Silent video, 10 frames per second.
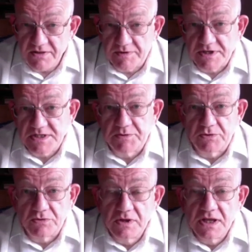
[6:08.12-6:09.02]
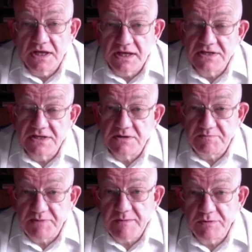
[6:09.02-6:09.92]
principle is that
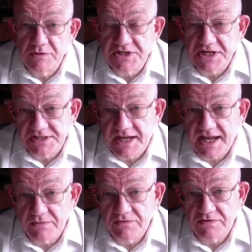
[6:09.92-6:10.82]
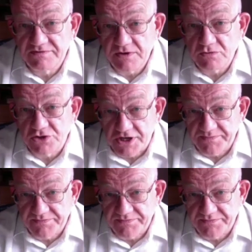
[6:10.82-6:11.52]
people discount the future.